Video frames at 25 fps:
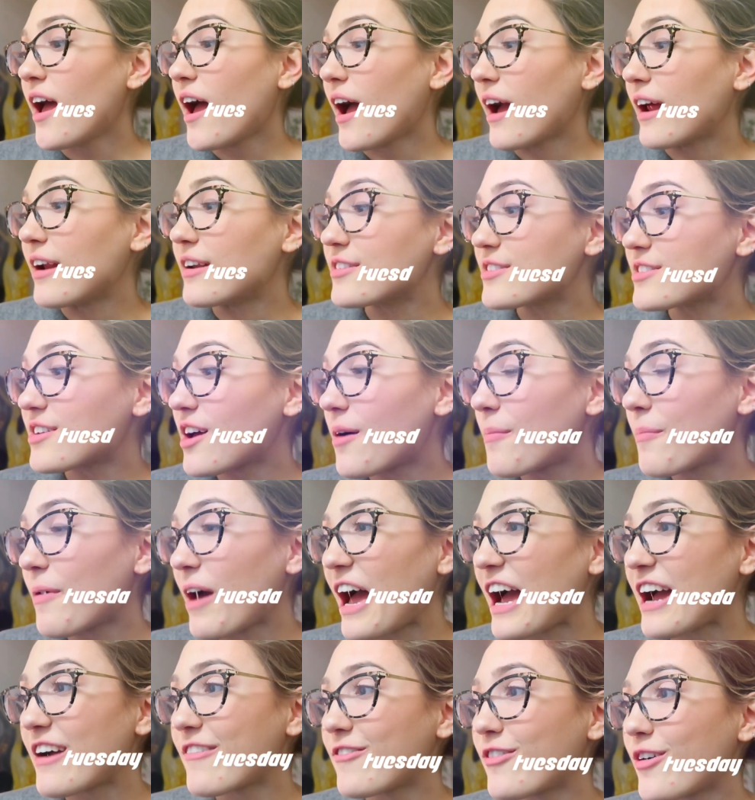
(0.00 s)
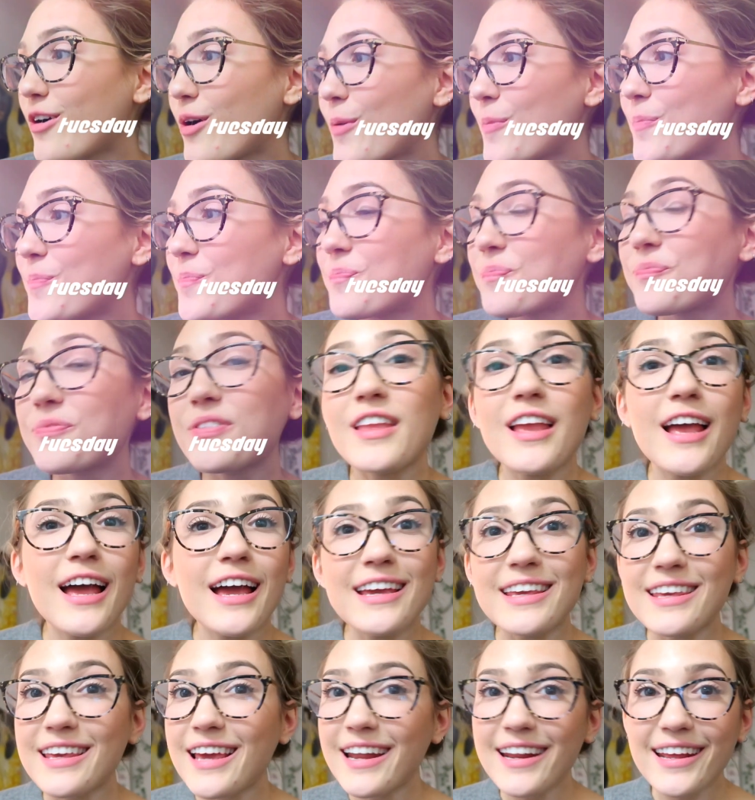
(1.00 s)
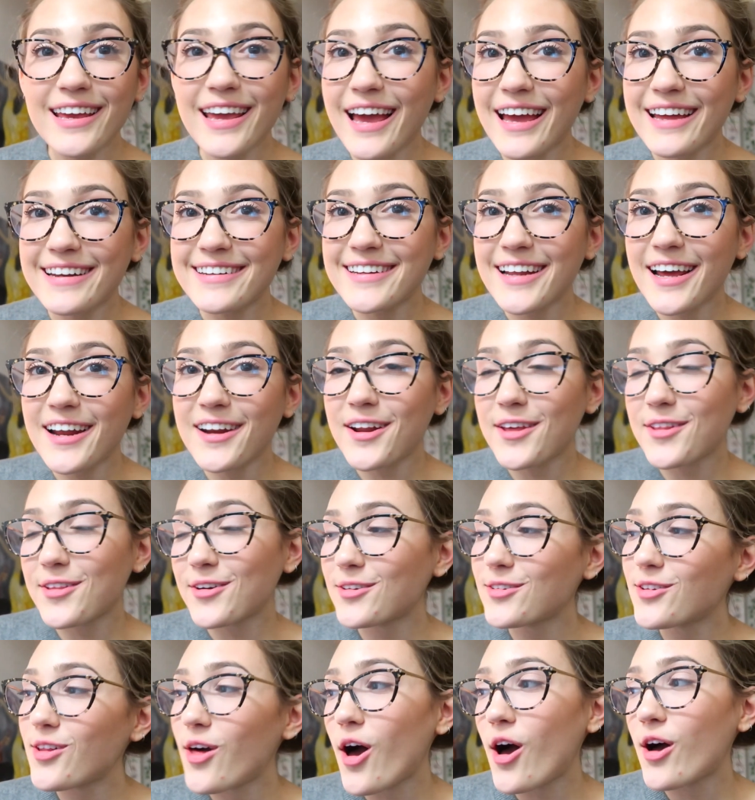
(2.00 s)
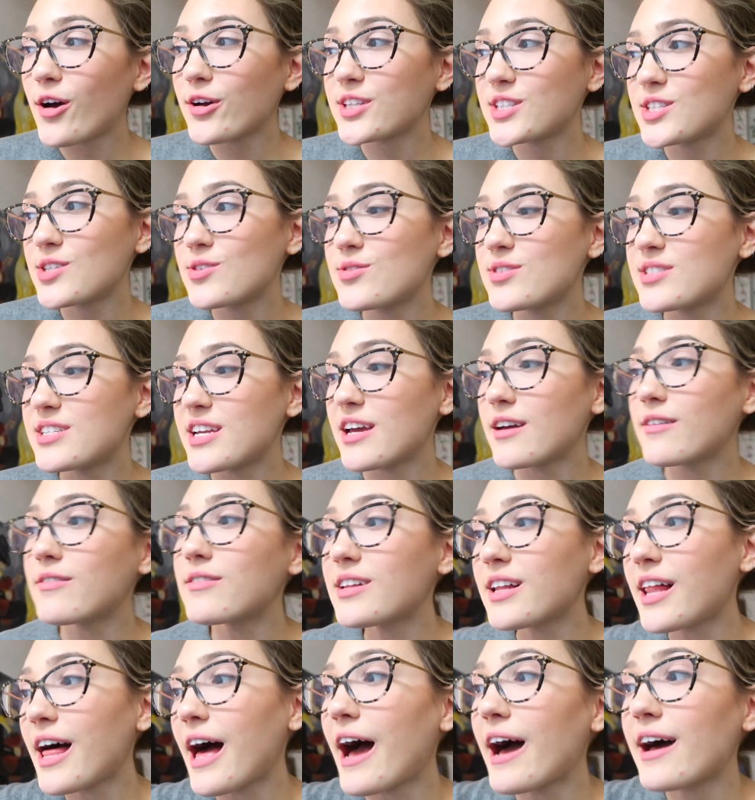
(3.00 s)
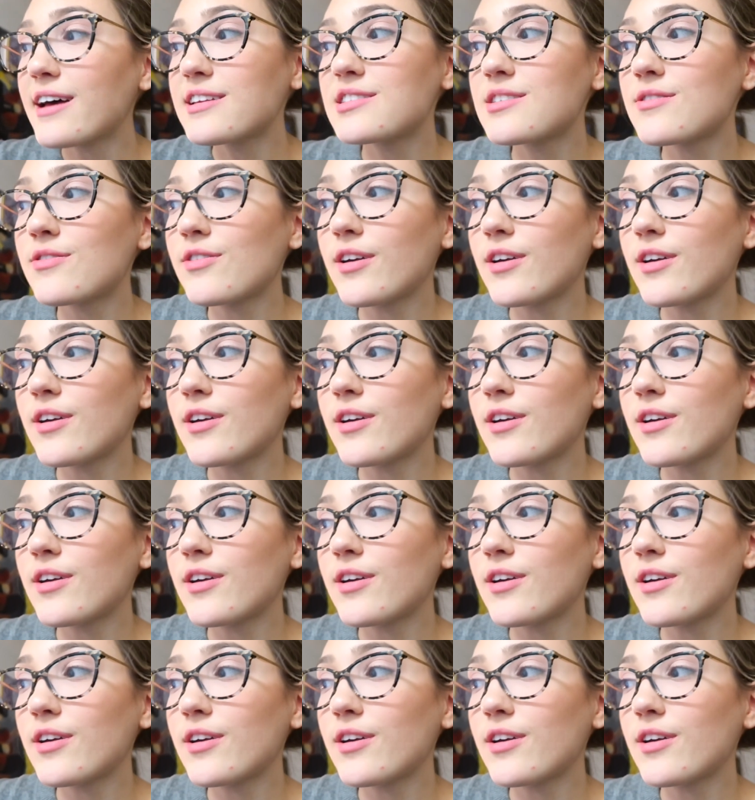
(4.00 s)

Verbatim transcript: I just got back from yet again another long Tuesday of class.